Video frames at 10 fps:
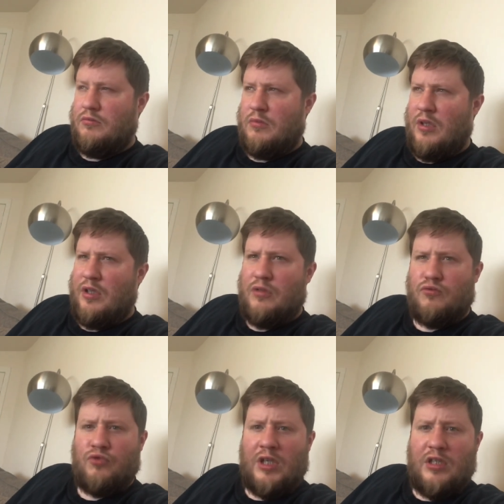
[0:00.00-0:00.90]
I think
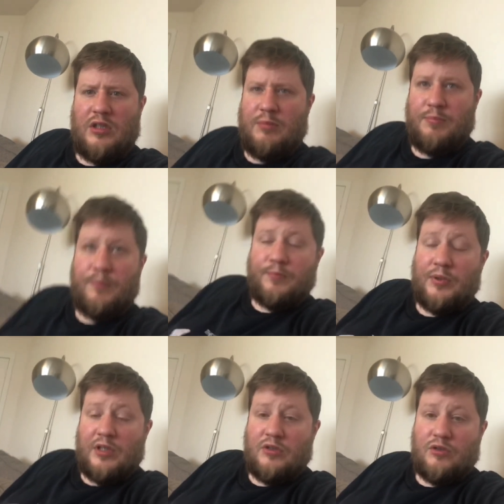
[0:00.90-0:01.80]
Wright is
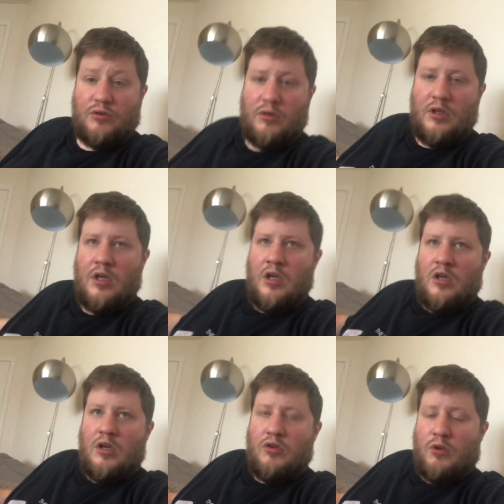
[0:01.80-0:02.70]
playing, so
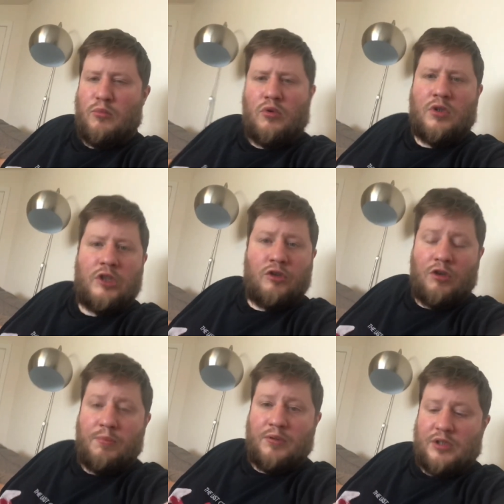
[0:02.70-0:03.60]
a lot more
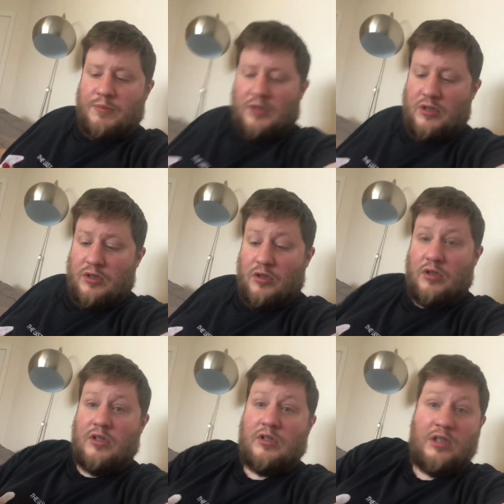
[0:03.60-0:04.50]
youth players, but it's good
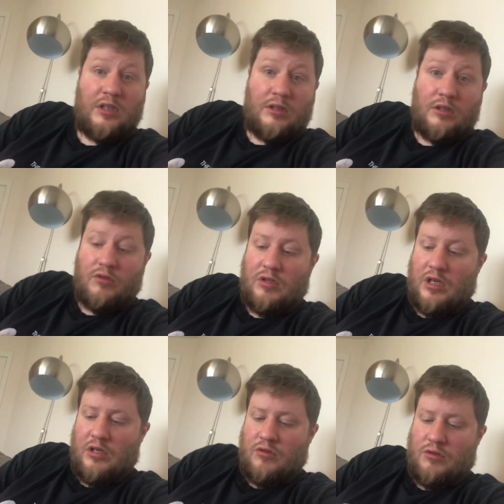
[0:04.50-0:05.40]
to see the youth
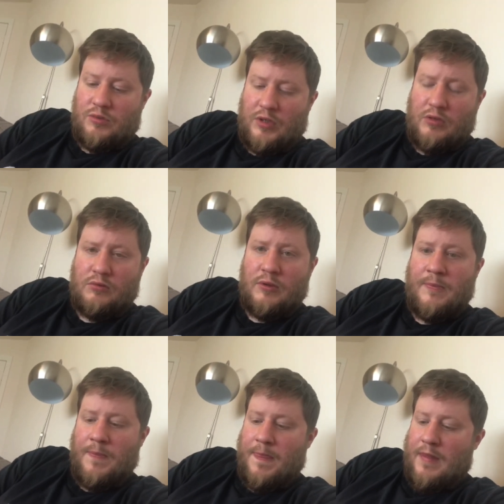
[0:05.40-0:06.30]
getting a go as well.
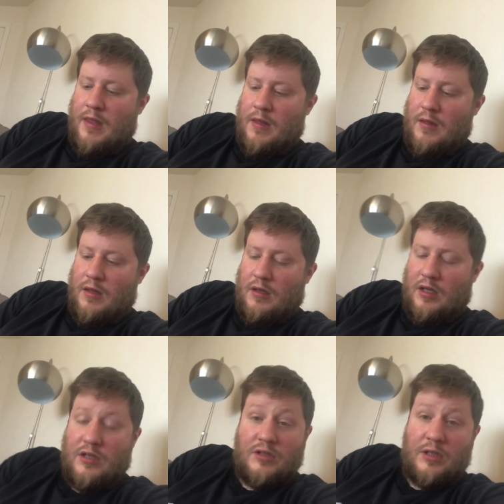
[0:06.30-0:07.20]
Like
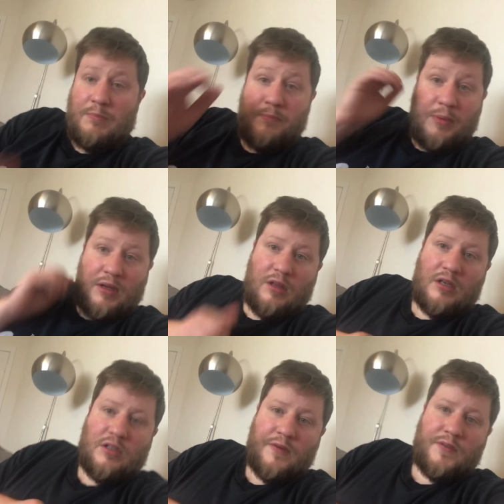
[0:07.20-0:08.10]
I say, big
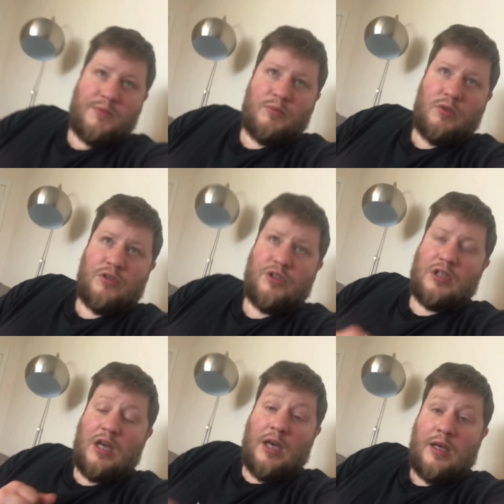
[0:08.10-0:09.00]
thanks to everyone that's been watching,
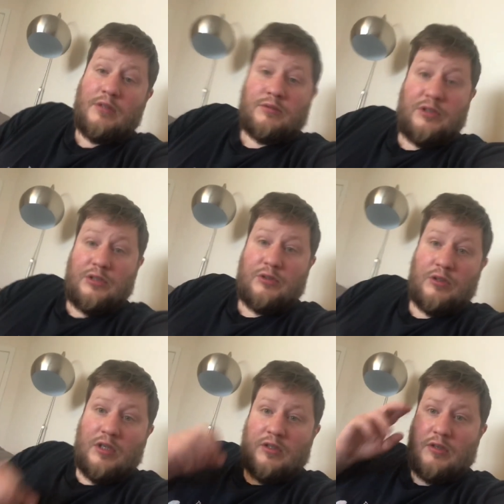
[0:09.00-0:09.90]
and I'll see you soon.
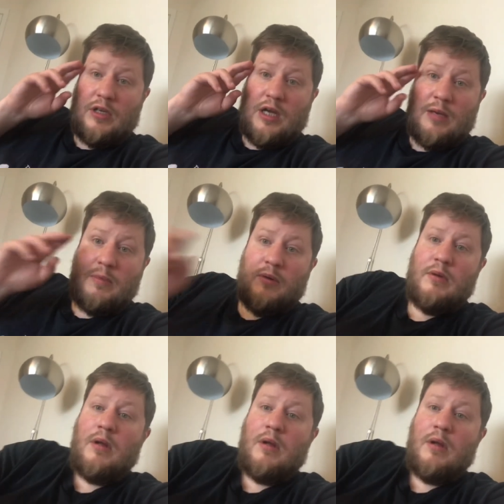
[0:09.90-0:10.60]
Until then, I'm out.